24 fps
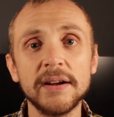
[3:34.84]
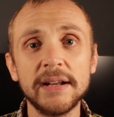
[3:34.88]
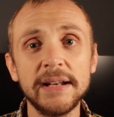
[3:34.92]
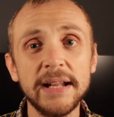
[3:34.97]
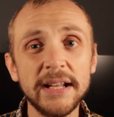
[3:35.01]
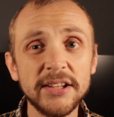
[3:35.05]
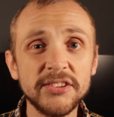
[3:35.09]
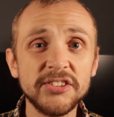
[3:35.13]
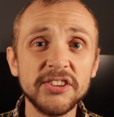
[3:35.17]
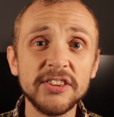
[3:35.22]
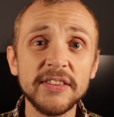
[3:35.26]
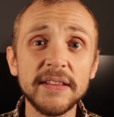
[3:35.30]

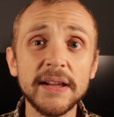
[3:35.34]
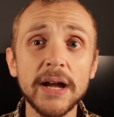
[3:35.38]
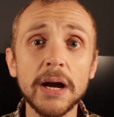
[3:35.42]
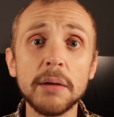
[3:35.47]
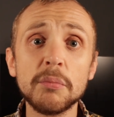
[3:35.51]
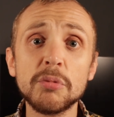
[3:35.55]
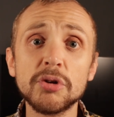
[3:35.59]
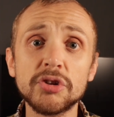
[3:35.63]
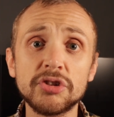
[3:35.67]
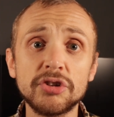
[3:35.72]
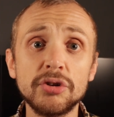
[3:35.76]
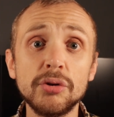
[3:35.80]
Connecting the
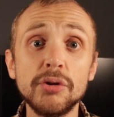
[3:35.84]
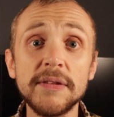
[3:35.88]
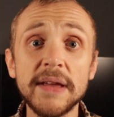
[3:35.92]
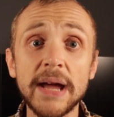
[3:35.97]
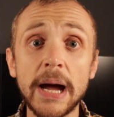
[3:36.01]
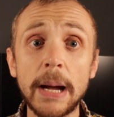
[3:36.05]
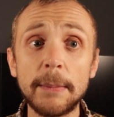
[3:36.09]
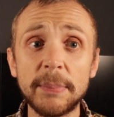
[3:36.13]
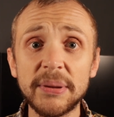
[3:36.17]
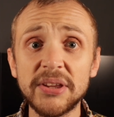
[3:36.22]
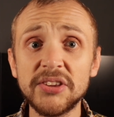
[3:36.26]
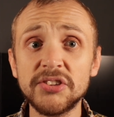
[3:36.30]
camera to the
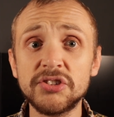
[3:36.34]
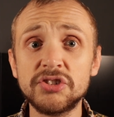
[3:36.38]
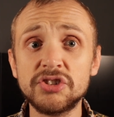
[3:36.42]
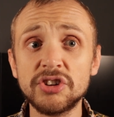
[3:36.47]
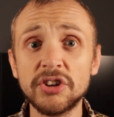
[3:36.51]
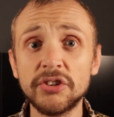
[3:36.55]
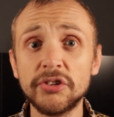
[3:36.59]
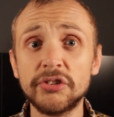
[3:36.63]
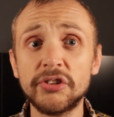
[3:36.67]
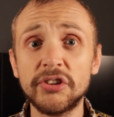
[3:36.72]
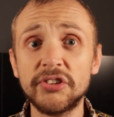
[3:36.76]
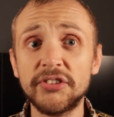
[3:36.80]
app is
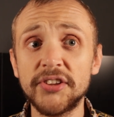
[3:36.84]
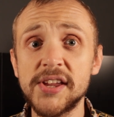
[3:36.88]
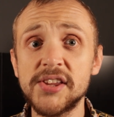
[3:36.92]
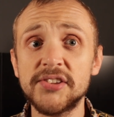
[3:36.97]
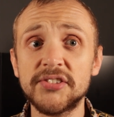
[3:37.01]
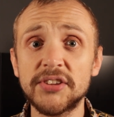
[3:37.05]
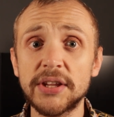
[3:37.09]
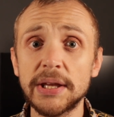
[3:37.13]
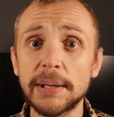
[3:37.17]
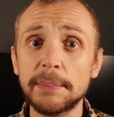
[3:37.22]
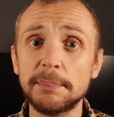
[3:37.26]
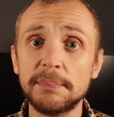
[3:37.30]
just as
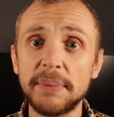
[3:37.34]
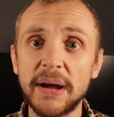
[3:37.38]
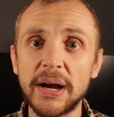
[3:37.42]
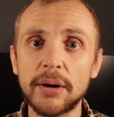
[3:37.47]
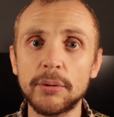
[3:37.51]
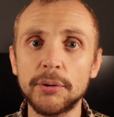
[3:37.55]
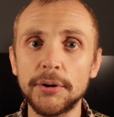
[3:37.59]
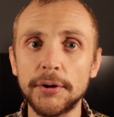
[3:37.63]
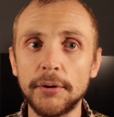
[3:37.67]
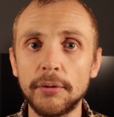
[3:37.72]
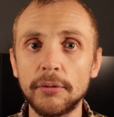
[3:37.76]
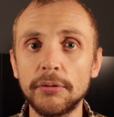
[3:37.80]
easy.
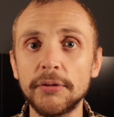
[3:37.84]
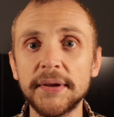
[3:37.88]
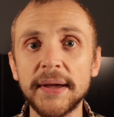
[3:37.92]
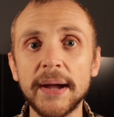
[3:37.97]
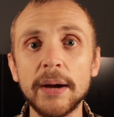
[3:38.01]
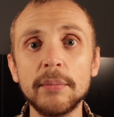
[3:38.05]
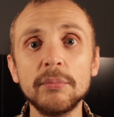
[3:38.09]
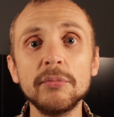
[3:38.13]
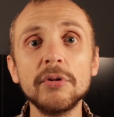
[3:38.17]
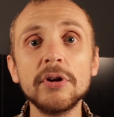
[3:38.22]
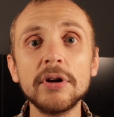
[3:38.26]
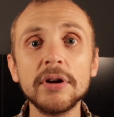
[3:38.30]
Powering on the
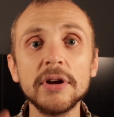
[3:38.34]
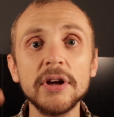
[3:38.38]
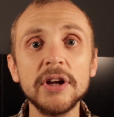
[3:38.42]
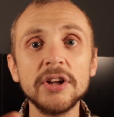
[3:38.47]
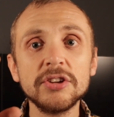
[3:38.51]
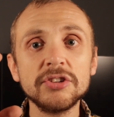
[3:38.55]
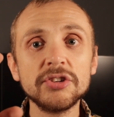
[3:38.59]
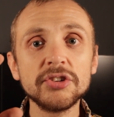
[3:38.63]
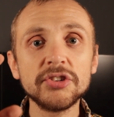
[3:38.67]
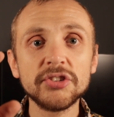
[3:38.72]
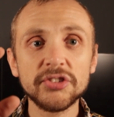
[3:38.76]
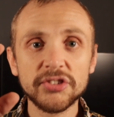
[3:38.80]
camera,
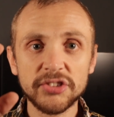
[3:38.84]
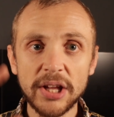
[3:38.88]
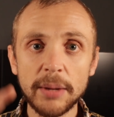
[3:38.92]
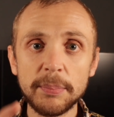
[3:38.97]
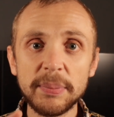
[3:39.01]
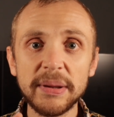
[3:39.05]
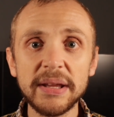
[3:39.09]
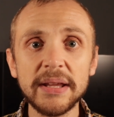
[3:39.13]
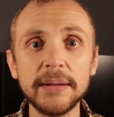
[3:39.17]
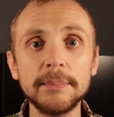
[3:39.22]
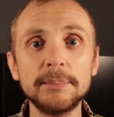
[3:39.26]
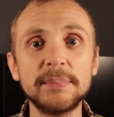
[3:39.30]
just
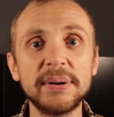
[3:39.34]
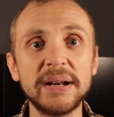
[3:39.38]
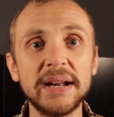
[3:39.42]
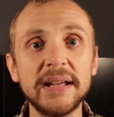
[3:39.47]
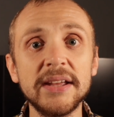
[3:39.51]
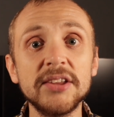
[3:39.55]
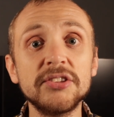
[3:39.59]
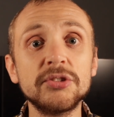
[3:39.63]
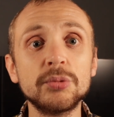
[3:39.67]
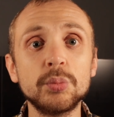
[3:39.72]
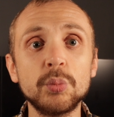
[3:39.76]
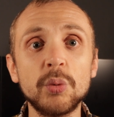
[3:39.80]
snap it in
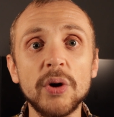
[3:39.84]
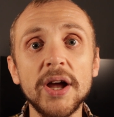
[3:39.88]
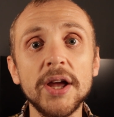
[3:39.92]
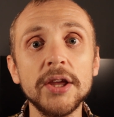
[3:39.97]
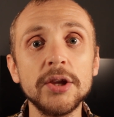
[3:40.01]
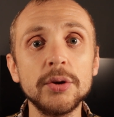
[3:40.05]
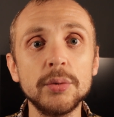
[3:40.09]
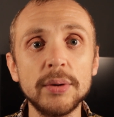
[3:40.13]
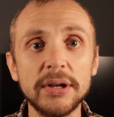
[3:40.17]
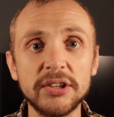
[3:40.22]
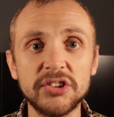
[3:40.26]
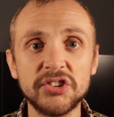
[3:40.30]
place where
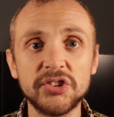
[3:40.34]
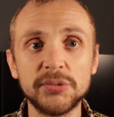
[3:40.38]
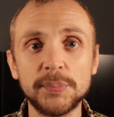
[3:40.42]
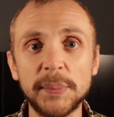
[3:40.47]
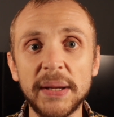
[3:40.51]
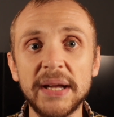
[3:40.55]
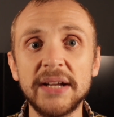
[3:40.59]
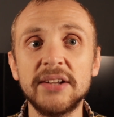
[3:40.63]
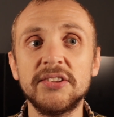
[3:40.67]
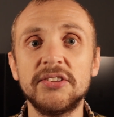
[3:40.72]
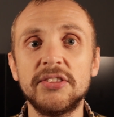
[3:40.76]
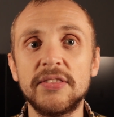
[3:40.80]
you
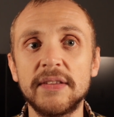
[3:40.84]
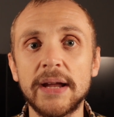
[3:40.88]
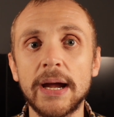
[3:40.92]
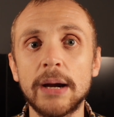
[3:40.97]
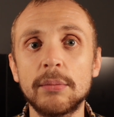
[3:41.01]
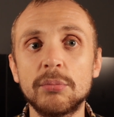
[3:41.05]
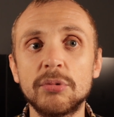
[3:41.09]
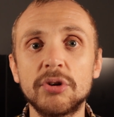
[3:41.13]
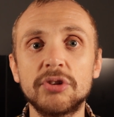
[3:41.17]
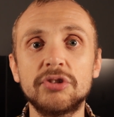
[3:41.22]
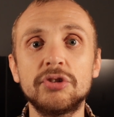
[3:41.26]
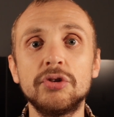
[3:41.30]
expect the
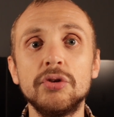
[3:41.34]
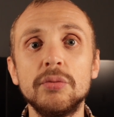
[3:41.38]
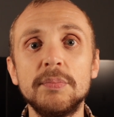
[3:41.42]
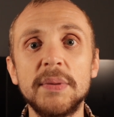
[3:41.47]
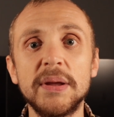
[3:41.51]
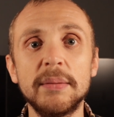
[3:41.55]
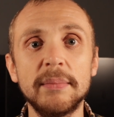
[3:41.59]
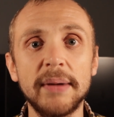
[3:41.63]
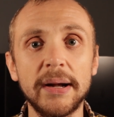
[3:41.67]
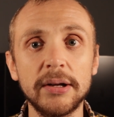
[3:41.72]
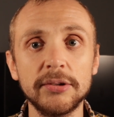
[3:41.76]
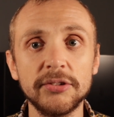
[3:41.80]
camera to
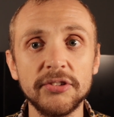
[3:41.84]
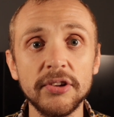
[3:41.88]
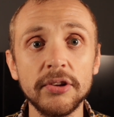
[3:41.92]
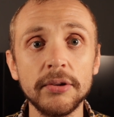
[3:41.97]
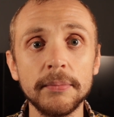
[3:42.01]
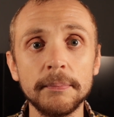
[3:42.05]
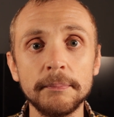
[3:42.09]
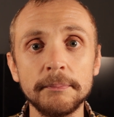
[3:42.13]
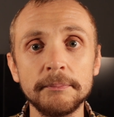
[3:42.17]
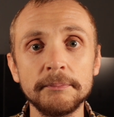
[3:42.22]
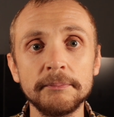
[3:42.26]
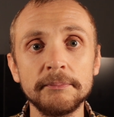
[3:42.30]
be mounted.
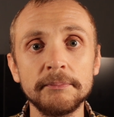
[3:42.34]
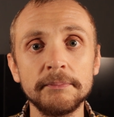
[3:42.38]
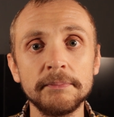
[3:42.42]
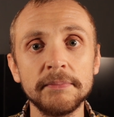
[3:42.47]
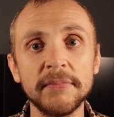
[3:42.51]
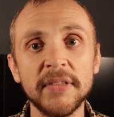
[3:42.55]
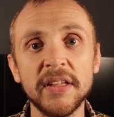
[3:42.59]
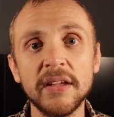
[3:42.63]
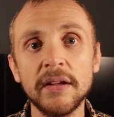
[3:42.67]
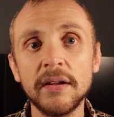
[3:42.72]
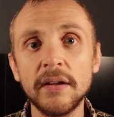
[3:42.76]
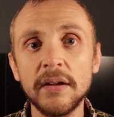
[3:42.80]

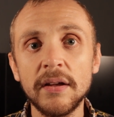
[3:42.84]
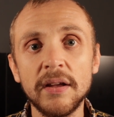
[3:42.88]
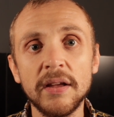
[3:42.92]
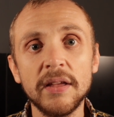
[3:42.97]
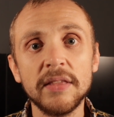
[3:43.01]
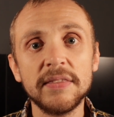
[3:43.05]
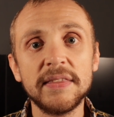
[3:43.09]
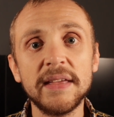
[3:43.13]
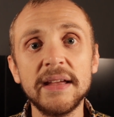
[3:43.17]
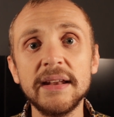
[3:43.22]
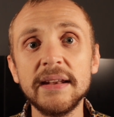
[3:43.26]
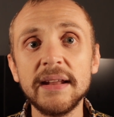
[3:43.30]

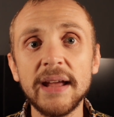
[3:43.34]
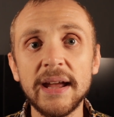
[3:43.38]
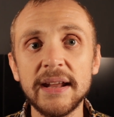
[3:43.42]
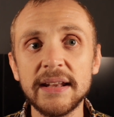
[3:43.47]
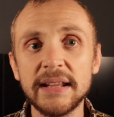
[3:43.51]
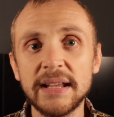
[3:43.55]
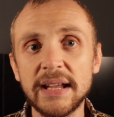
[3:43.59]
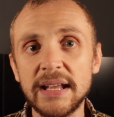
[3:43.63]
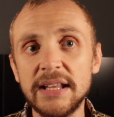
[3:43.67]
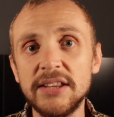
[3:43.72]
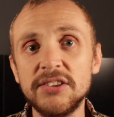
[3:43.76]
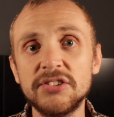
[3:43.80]
Then
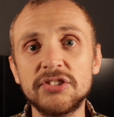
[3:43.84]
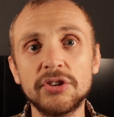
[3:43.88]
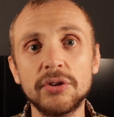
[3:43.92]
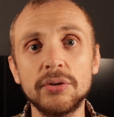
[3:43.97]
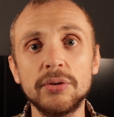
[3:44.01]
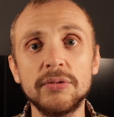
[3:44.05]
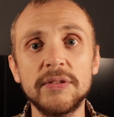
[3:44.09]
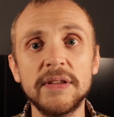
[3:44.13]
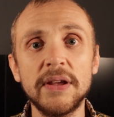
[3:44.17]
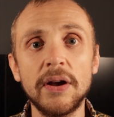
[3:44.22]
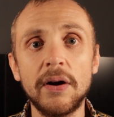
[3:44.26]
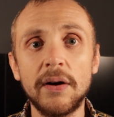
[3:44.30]
heading
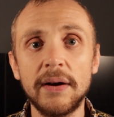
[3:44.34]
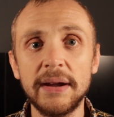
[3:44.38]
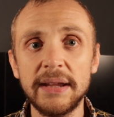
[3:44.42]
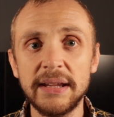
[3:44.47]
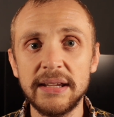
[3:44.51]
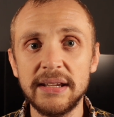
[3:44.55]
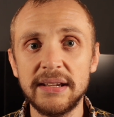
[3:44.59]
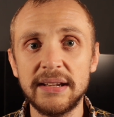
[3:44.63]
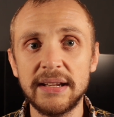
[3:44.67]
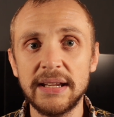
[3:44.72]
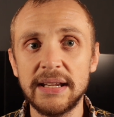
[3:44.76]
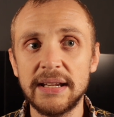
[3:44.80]
into the
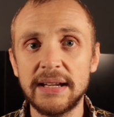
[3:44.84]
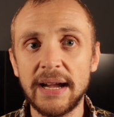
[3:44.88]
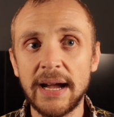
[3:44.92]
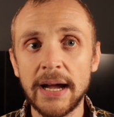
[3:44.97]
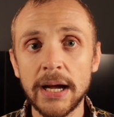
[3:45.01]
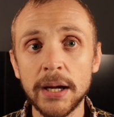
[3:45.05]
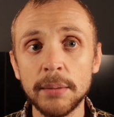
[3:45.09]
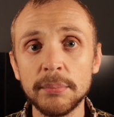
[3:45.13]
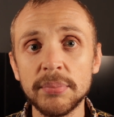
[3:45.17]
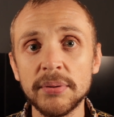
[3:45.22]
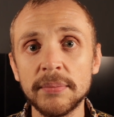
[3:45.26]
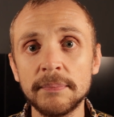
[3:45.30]
IEGEEK
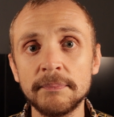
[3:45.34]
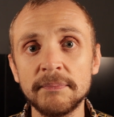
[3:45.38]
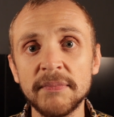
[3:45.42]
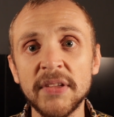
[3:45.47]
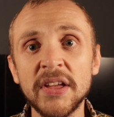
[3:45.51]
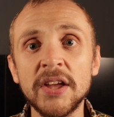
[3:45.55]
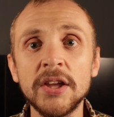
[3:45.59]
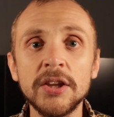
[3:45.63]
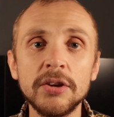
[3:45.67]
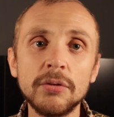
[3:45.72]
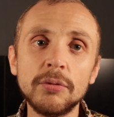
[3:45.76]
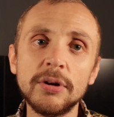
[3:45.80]
app,
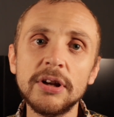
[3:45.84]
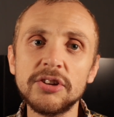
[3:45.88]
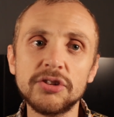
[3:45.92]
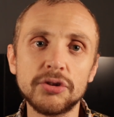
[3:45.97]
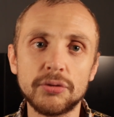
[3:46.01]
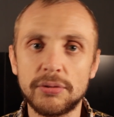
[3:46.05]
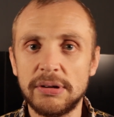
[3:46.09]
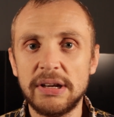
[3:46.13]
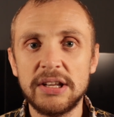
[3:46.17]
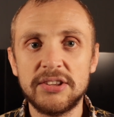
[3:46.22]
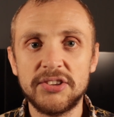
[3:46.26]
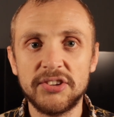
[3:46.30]
you'll need to
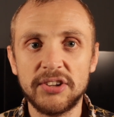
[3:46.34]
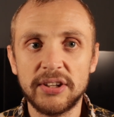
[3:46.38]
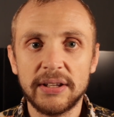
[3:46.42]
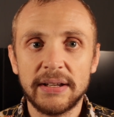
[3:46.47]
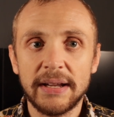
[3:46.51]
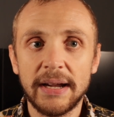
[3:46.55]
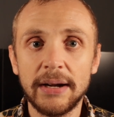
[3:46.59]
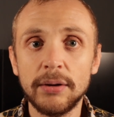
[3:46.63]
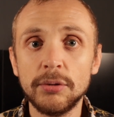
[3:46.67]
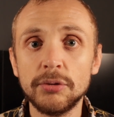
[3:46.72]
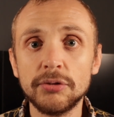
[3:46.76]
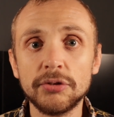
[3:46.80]
create an
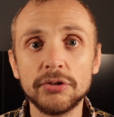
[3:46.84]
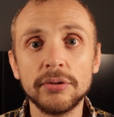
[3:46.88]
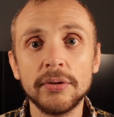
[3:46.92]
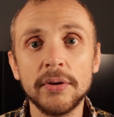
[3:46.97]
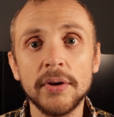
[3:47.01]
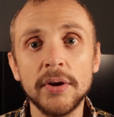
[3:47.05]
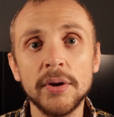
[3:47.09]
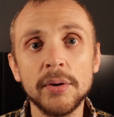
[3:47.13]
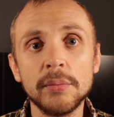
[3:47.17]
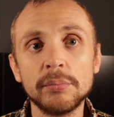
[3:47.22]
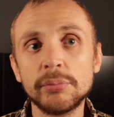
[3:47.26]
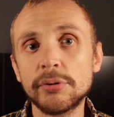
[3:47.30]
account,
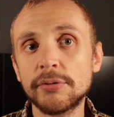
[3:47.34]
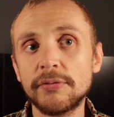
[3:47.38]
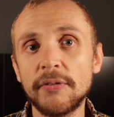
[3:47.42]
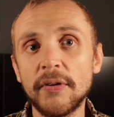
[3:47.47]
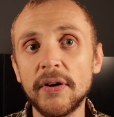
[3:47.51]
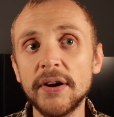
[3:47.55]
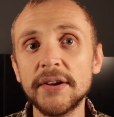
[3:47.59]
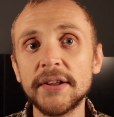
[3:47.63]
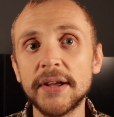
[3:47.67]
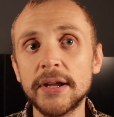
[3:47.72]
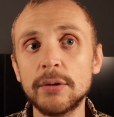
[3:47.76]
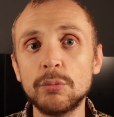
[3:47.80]

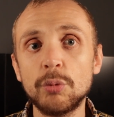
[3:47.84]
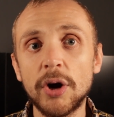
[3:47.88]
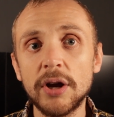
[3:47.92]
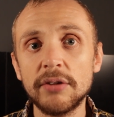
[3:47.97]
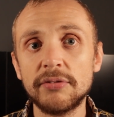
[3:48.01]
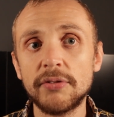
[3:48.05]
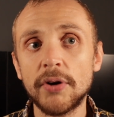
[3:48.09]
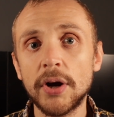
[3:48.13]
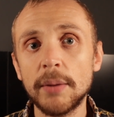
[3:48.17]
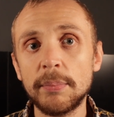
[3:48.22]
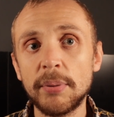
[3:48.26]
provide a Wi-Fi